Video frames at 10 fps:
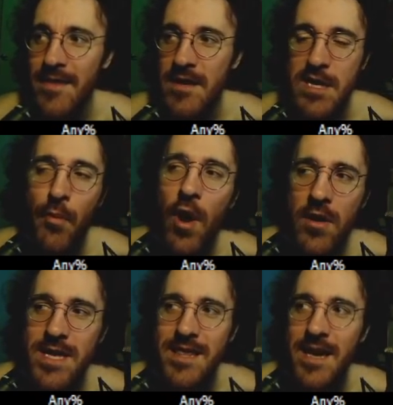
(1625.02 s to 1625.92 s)
at the
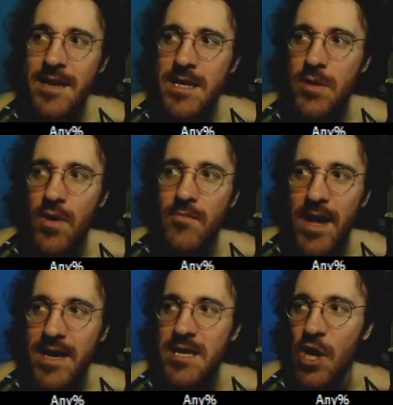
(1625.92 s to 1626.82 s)
spoilers at the end of this run
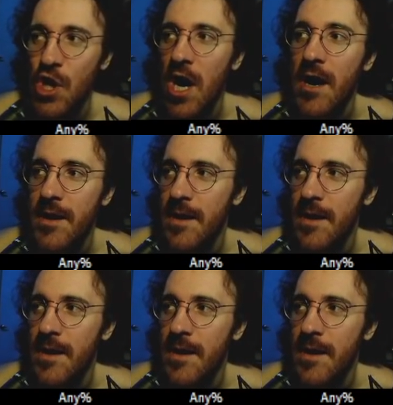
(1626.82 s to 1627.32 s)
when I get to Jock,